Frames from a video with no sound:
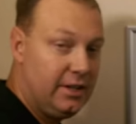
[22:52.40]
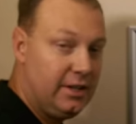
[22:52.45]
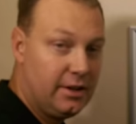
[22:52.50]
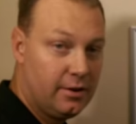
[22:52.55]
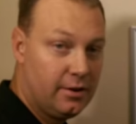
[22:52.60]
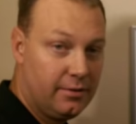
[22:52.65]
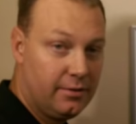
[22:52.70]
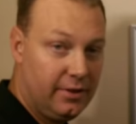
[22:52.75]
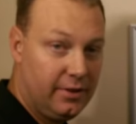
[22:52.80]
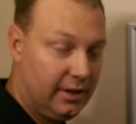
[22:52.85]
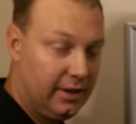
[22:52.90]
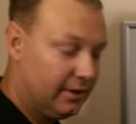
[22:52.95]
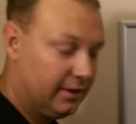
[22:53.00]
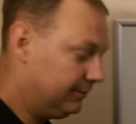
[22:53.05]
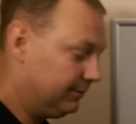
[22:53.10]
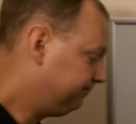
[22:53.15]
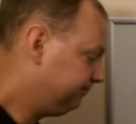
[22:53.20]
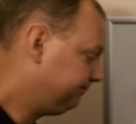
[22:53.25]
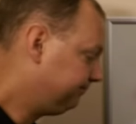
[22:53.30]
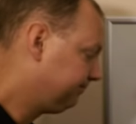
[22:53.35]
100 feet.
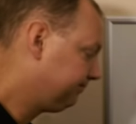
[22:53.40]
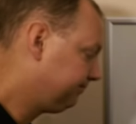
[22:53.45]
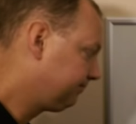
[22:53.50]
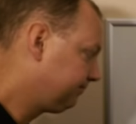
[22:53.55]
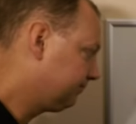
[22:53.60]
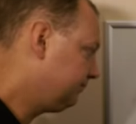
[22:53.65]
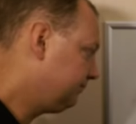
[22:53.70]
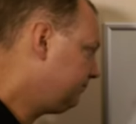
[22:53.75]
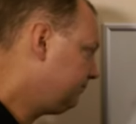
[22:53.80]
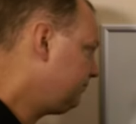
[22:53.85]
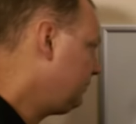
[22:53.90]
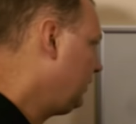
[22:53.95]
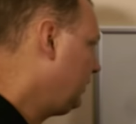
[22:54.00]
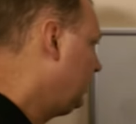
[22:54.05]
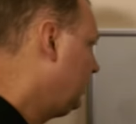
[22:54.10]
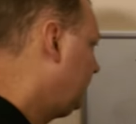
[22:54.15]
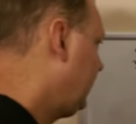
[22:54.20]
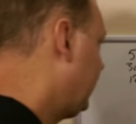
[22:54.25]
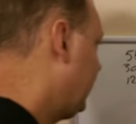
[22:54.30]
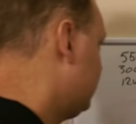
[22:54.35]

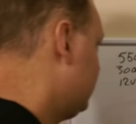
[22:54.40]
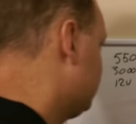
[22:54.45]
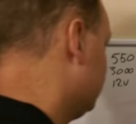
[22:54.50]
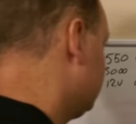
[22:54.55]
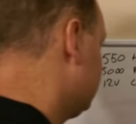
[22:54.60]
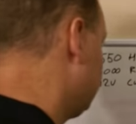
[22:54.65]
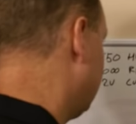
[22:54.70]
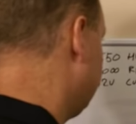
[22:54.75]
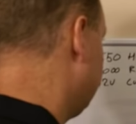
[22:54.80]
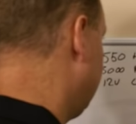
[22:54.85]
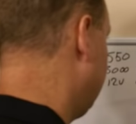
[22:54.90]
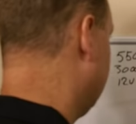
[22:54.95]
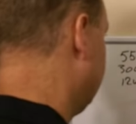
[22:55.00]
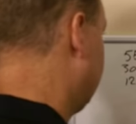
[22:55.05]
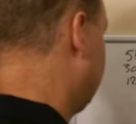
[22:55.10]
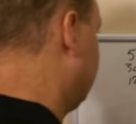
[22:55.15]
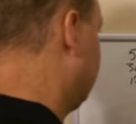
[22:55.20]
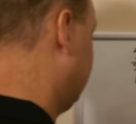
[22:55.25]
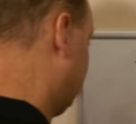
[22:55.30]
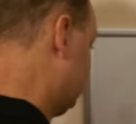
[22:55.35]
Okay, so let's start up here
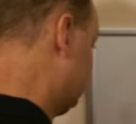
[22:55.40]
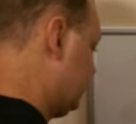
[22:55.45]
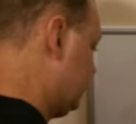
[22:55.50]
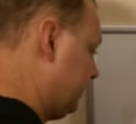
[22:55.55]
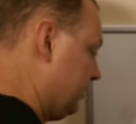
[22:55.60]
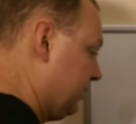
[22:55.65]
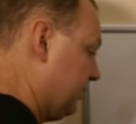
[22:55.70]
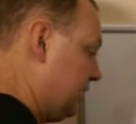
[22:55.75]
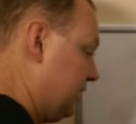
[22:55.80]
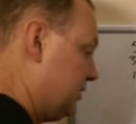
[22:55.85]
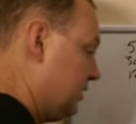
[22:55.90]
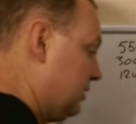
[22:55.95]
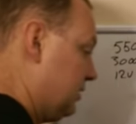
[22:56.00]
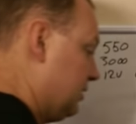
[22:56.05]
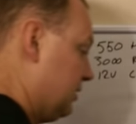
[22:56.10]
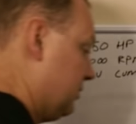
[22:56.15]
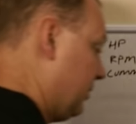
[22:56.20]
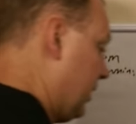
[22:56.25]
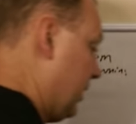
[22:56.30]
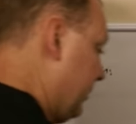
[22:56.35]
and make a list. I'm going to erase
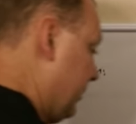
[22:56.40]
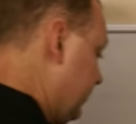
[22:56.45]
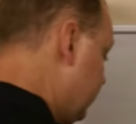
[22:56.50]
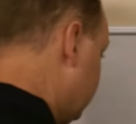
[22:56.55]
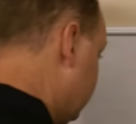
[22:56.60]
this as well.